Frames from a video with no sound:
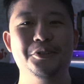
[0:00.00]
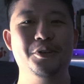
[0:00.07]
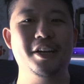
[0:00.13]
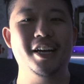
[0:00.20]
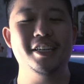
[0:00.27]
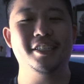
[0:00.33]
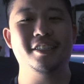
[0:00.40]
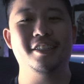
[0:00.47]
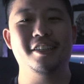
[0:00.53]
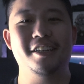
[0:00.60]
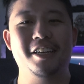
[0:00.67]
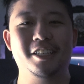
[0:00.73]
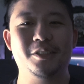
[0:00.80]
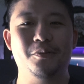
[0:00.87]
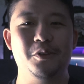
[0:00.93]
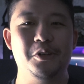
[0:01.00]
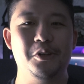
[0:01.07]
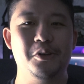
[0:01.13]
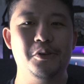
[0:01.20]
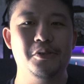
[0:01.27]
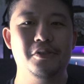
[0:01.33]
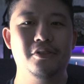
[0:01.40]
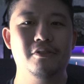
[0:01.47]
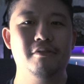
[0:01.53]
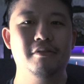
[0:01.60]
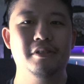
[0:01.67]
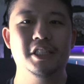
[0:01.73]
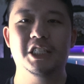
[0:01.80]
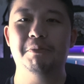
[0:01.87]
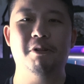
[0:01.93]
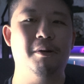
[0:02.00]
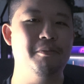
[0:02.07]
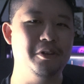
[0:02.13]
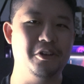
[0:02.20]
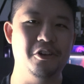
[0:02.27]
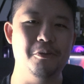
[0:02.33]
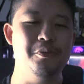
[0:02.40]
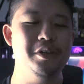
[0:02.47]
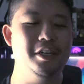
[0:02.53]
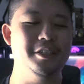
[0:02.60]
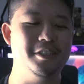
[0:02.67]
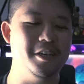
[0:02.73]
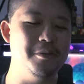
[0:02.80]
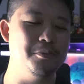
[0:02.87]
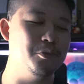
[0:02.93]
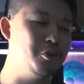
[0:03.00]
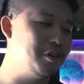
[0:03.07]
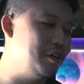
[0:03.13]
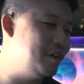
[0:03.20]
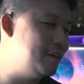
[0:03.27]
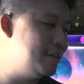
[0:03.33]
guys in the next video. It's probably gonna be a Zen book.